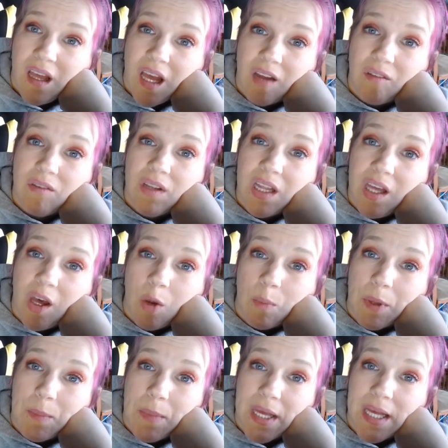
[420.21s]
I really hope
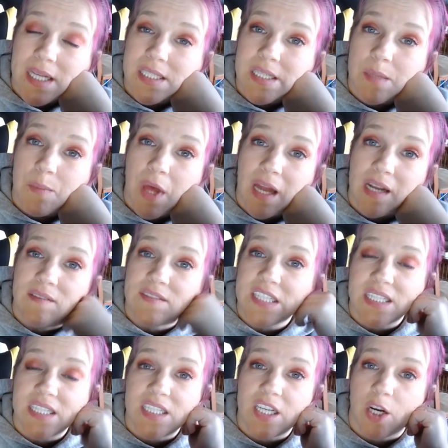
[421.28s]
I'm making some kind of
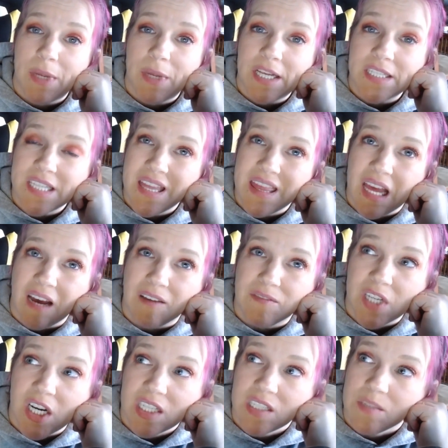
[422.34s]
sense here because I think I've
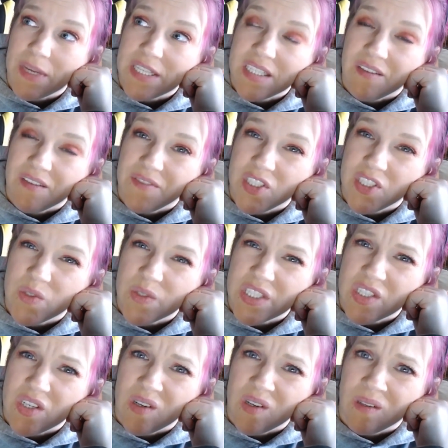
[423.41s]
talked myself into a
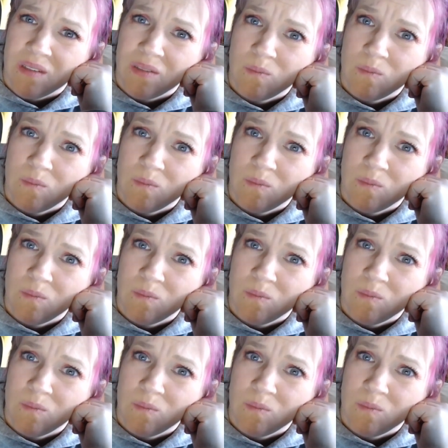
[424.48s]
circle.